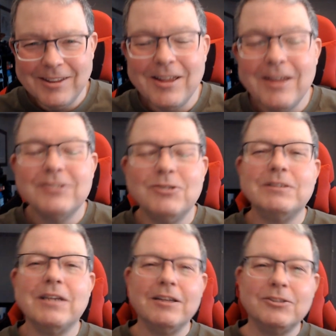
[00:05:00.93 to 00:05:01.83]
So
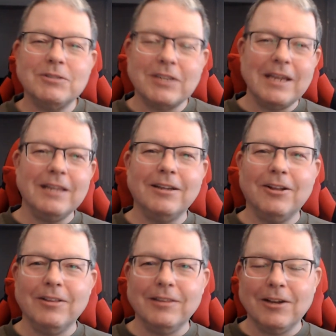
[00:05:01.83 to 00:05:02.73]
it's a neat
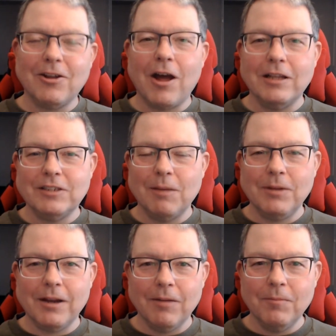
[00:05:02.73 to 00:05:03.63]
little concept
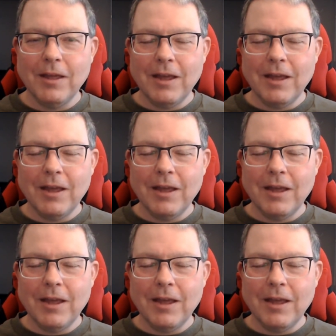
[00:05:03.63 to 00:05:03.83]
here.